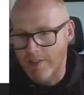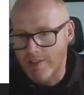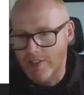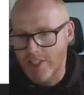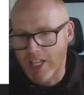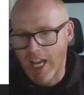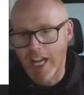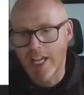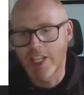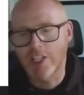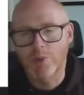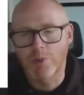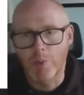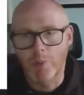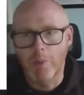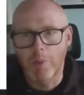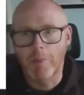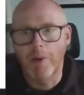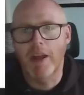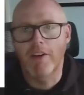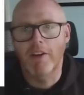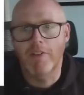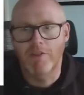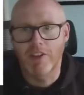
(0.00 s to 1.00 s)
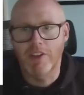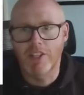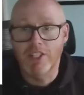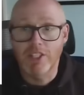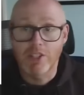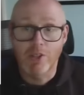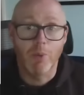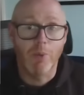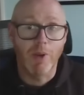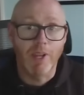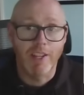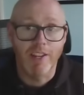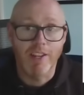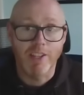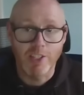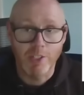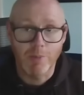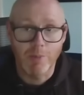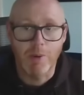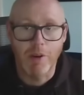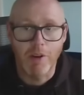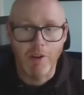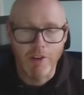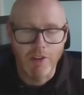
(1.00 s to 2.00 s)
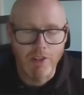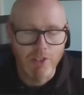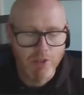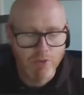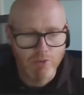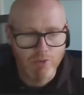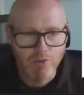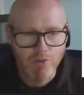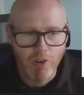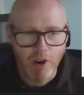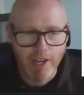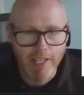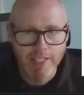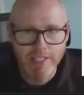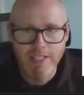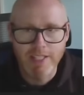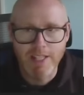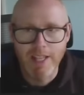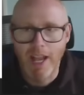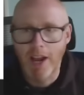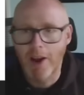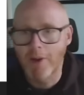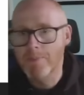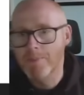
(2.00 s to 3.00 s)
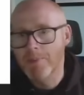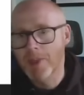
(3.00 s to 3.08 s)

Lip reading: tangible benefits that we can experience right now.